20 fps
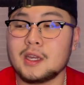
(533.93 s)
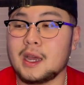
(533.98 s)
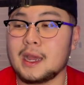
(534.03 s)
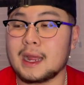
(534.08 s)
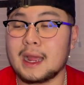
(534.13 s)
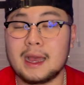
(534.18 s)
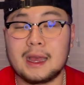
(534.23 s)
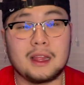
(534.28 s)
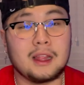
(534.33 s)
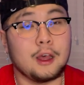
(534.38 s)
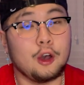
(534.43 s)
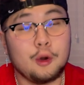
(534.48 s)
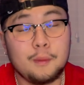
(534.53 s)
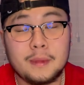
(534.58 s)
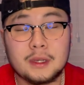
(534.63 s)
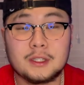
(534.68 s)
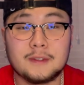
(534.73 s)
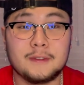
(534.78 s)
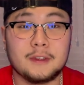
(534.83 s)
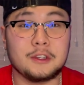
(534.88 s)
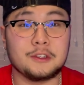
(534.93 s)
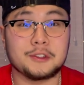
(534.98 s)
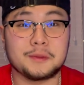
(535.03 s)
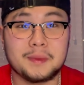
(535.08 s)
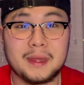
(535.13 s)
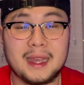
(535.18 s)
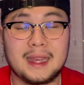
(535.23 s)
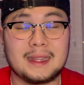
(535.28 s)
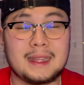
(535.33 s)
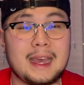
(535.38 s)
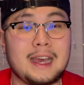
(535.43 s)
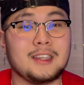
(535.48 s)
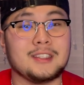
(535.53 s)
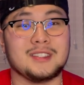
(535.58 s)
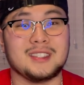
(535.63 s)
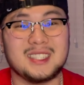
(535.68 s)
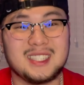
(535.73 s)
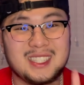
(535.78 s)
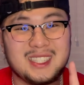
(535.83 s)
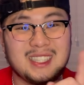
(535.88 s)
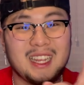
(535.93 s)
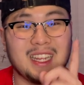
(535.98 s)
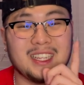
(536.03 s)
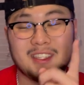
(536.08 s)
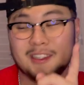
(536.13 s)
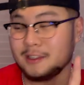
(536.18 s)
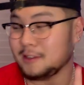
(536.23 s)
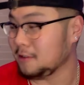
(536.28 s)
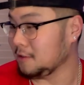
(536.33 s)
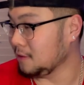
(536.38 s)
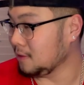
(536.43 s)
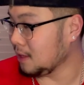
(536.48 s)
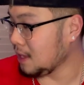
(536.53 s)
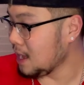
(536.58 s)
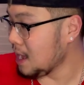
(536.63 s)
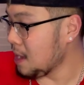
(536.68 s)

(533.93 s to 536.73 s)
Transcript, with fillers: I got a whole bunch of videos planned out, so just stay tuned